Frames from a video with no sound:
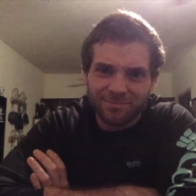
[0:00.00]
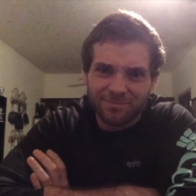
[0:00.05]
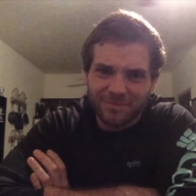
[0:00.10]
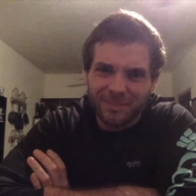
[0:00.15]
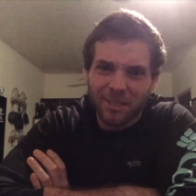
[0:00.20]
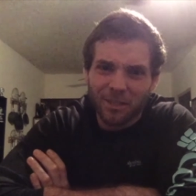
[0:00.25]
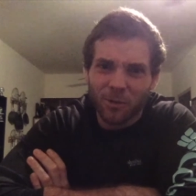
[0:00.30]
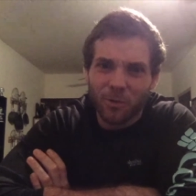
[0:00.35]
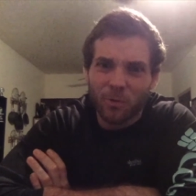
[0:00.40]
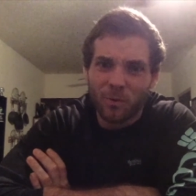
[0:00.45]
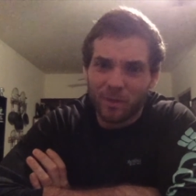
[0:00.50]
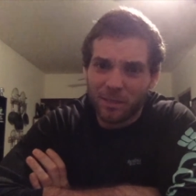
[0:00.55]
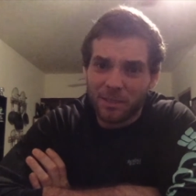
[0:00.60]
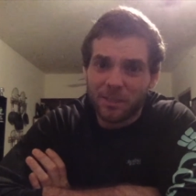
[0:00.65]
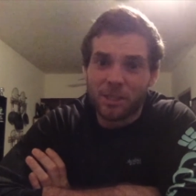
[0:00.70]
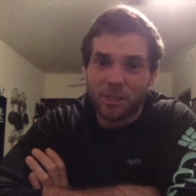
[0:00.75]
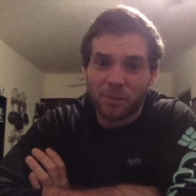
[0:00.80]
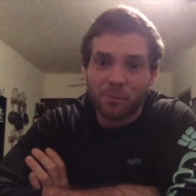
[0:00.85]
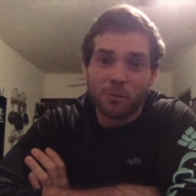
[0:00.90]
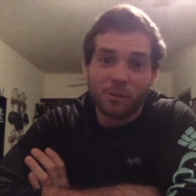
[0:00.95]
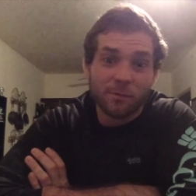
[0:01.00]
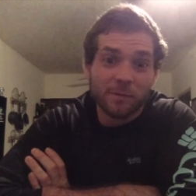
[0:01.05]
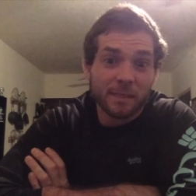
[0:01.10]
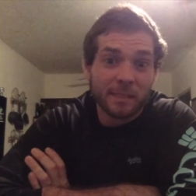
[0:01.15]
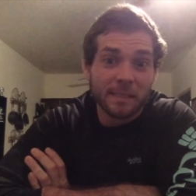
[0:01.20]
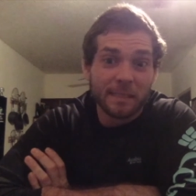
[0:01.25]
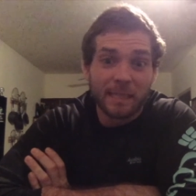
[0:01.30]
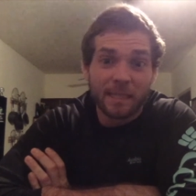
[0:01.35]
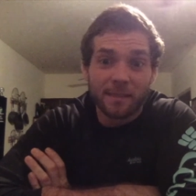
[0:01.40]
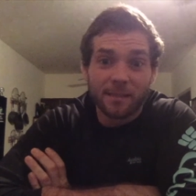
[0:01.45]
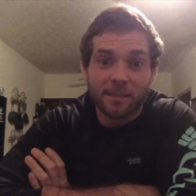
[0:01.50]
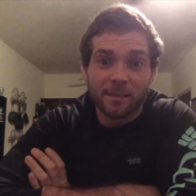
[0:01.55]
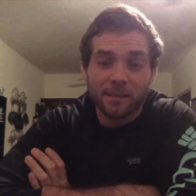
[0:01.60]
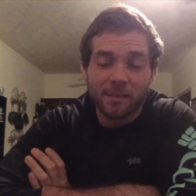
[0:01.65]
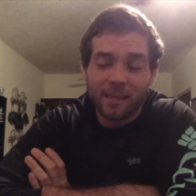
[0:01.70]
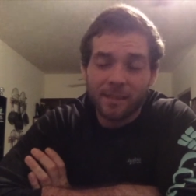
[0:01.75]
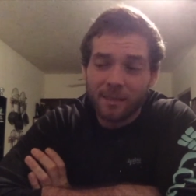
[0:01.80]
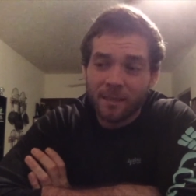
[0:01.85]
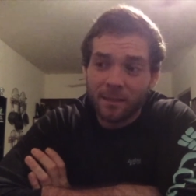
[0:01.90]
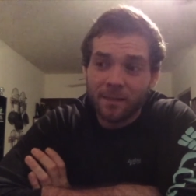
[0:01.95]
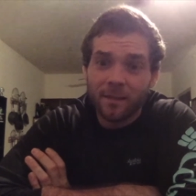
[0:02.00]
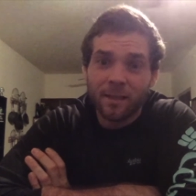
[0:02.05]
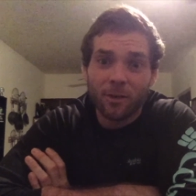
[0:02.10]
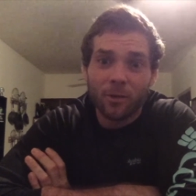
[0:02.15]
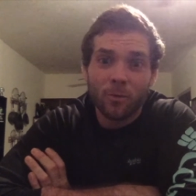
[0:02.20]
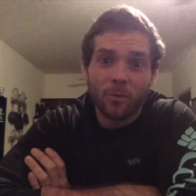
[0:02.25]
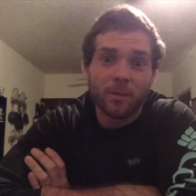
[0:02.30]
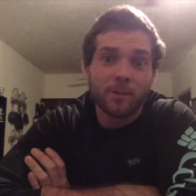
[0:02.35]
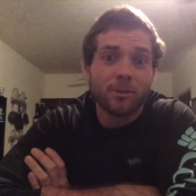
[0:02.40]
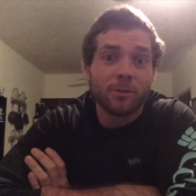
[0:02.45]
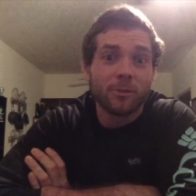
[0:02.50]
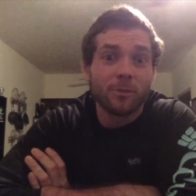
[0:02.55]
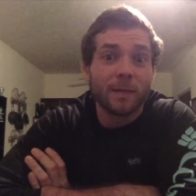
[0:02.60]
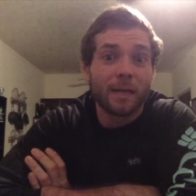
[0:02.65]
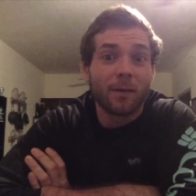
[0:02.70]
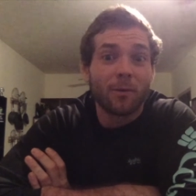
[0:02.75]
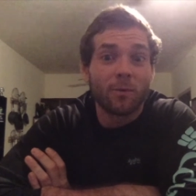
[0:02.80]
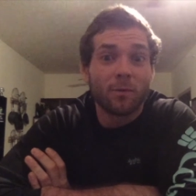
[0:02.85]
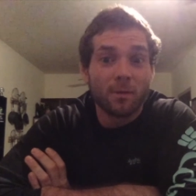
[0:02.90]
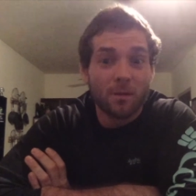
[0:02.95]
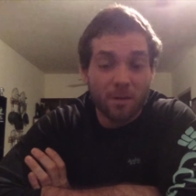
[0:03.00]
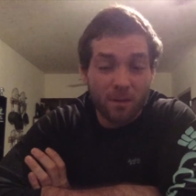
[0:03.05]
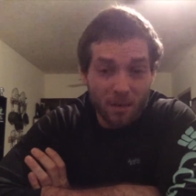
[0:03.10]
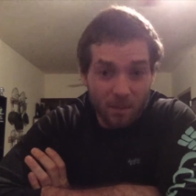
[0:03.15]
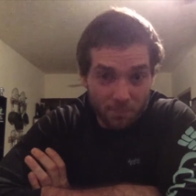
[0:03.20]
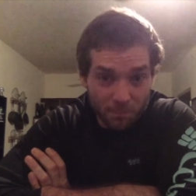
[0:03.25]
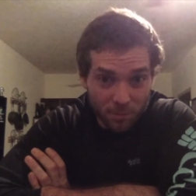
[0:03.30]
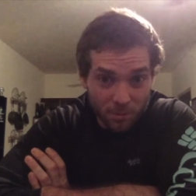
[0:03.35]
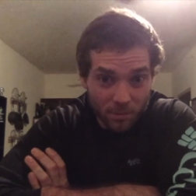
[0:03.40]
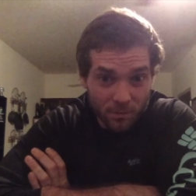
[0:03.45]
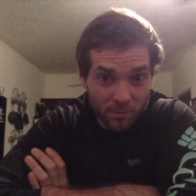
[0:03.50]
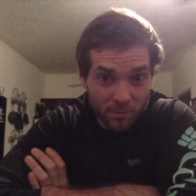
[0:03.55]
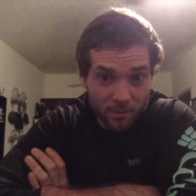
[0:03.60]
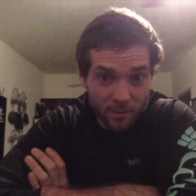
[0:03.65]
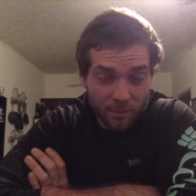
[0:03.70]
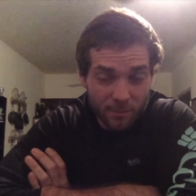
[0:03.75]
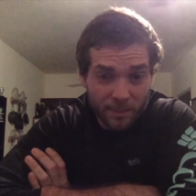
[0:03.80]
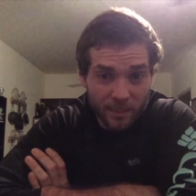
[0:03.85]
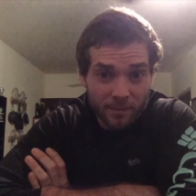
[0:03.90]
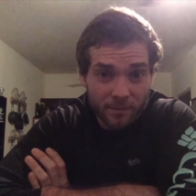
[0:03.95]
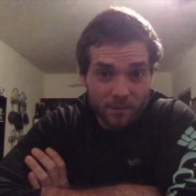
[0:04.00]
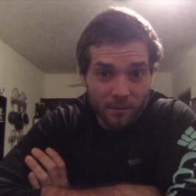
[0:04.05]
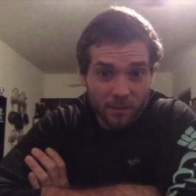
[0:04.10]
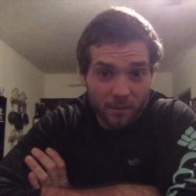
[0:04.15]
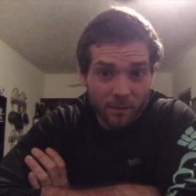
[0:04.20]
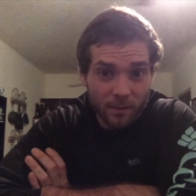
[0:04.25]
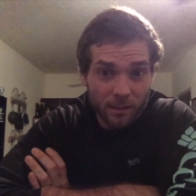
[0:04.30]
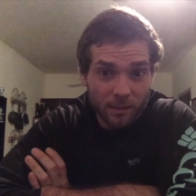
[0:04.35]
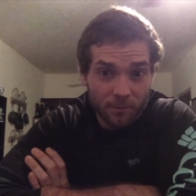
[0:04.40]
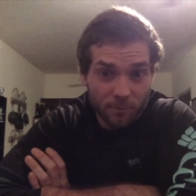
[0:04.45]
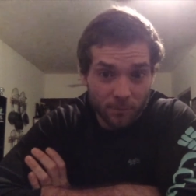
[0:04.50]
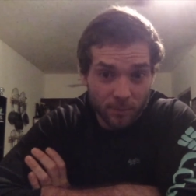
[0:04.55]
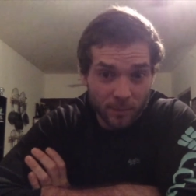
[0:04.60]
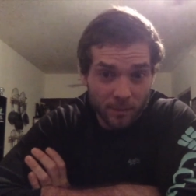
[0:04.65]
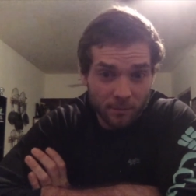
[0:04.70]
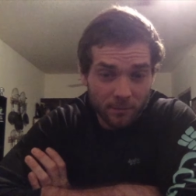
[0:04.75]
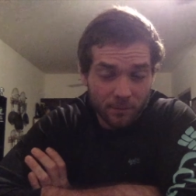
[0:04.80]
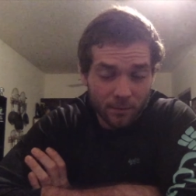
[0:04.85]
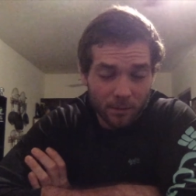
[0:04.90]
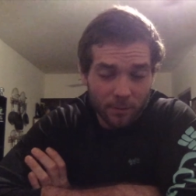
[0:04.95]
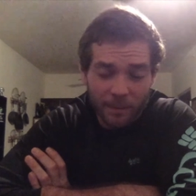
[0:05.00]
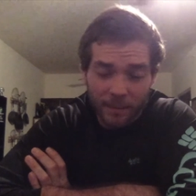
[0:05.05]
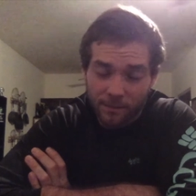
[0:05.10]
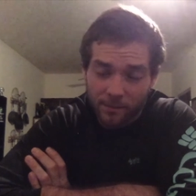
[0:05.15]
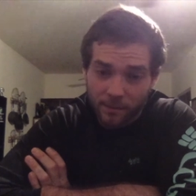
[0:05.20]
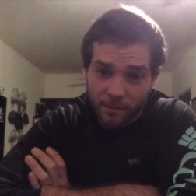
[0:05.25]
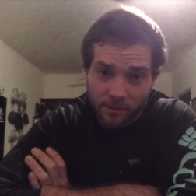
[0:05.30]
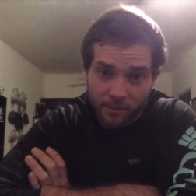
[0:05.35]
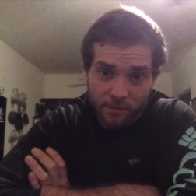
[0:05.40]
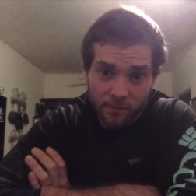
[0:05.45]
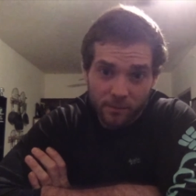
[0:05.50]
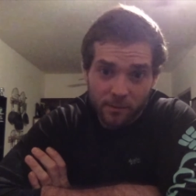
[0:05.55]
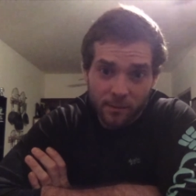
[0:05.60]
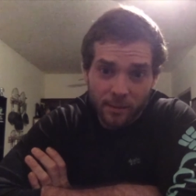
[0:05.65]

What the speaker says: they're going to just move into Texas. And then they're going to outnumber the Mexican government, the Mexicans.